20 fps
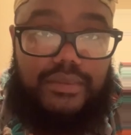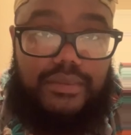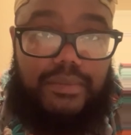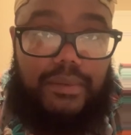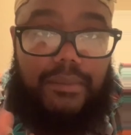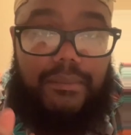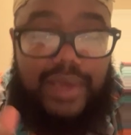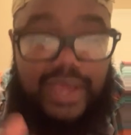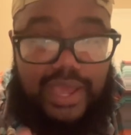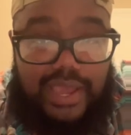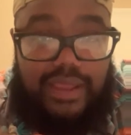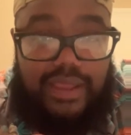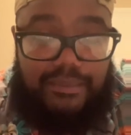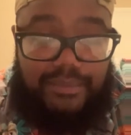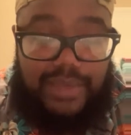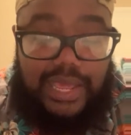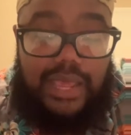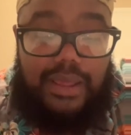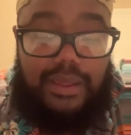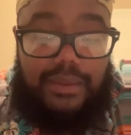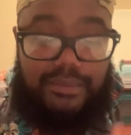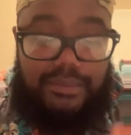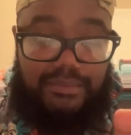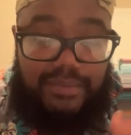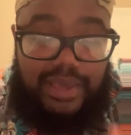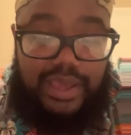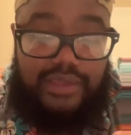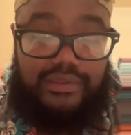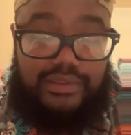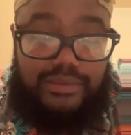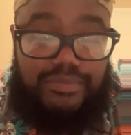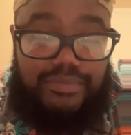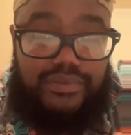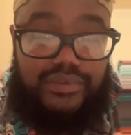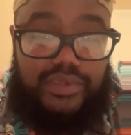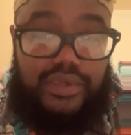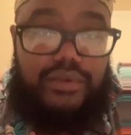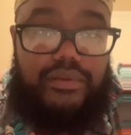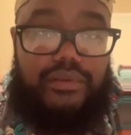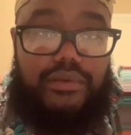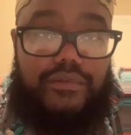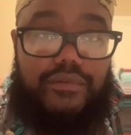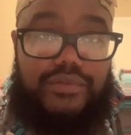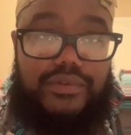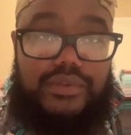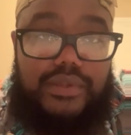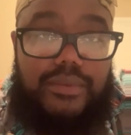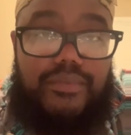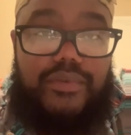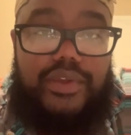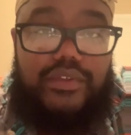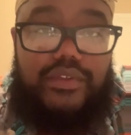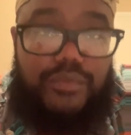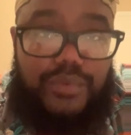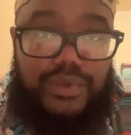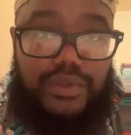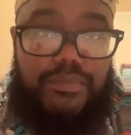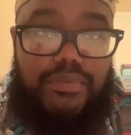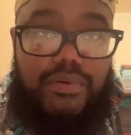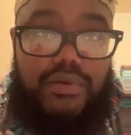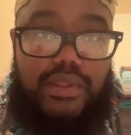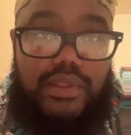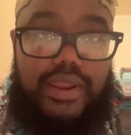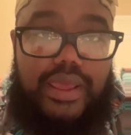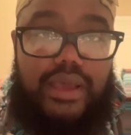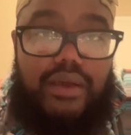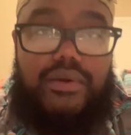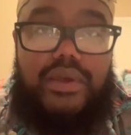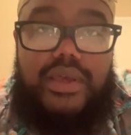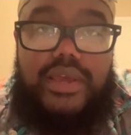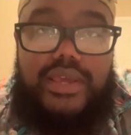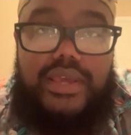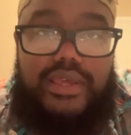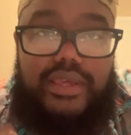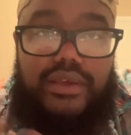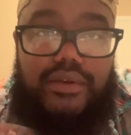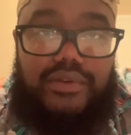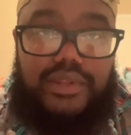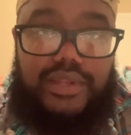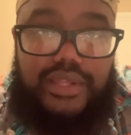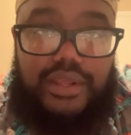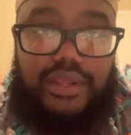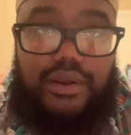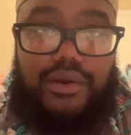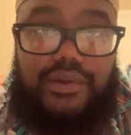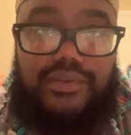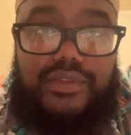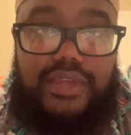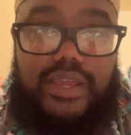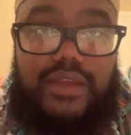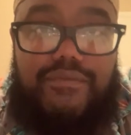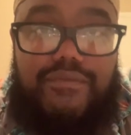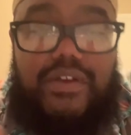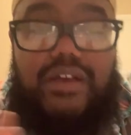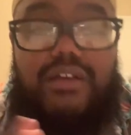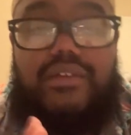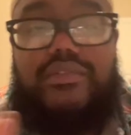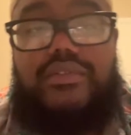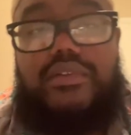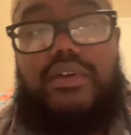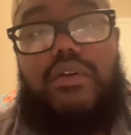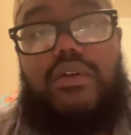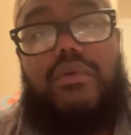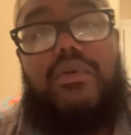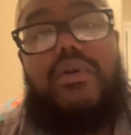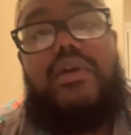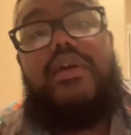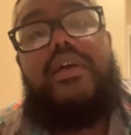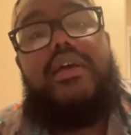But mine's in particular, for some reason, when you pull it out, it'll delete all the save files. So